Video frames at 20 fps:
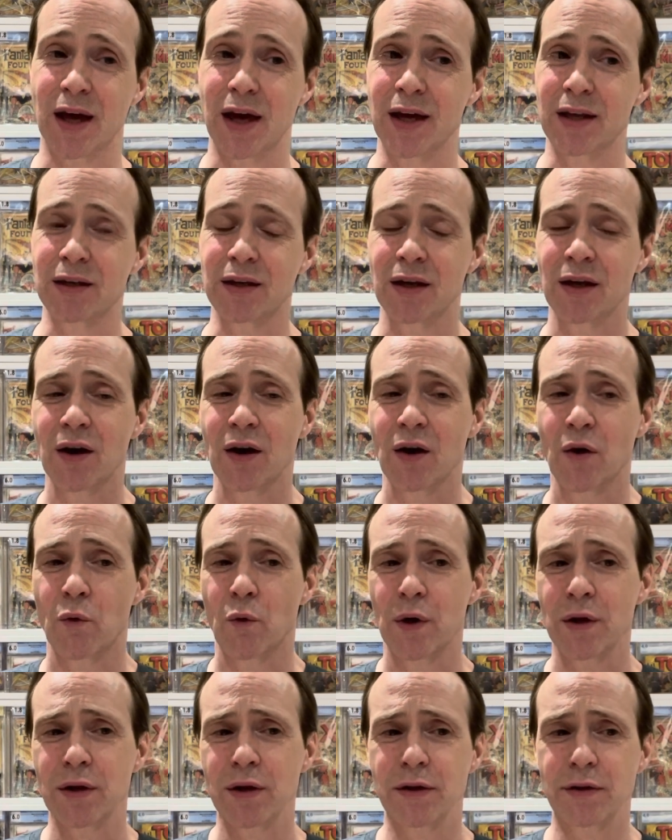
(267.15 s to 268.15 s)
And
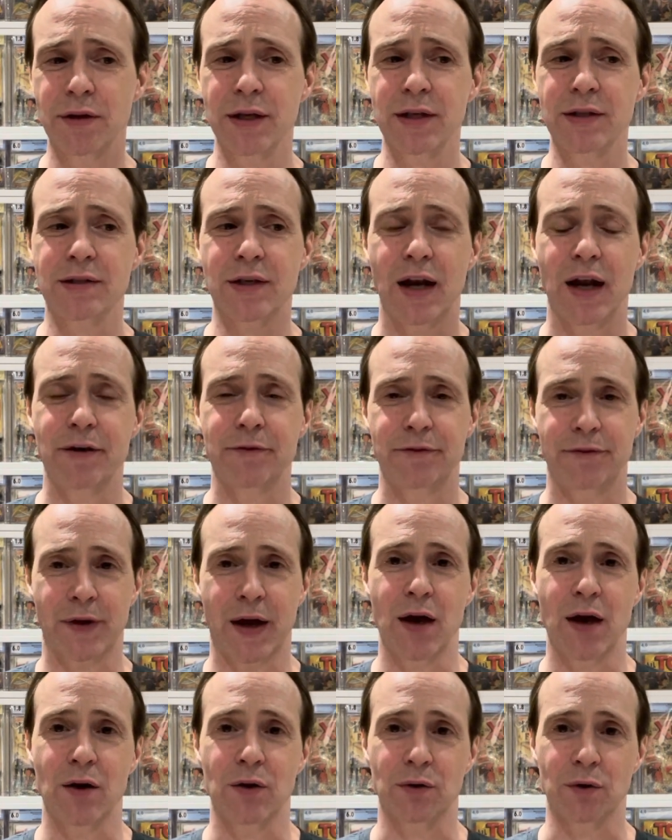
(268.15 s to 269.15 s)
one of the things that I
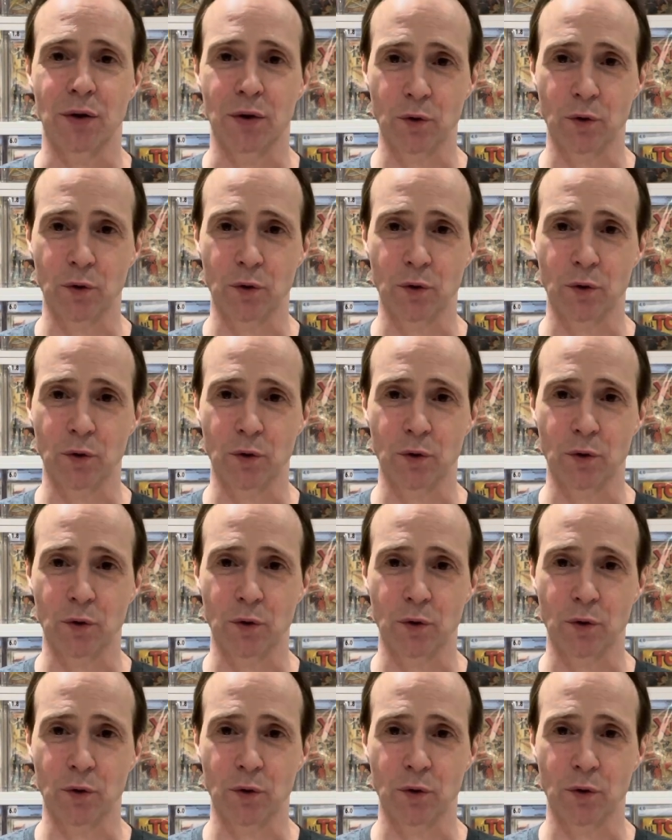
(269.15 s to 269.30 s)
found